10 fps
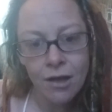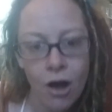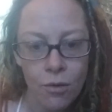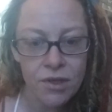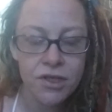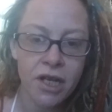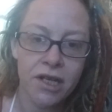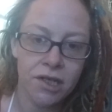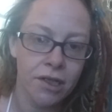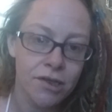Always
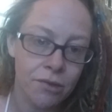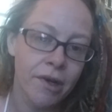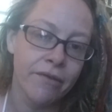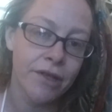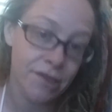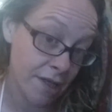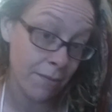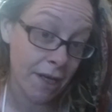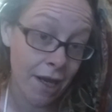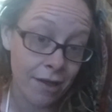changing, so whenever you see
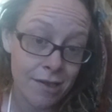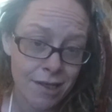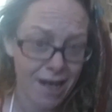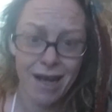me next,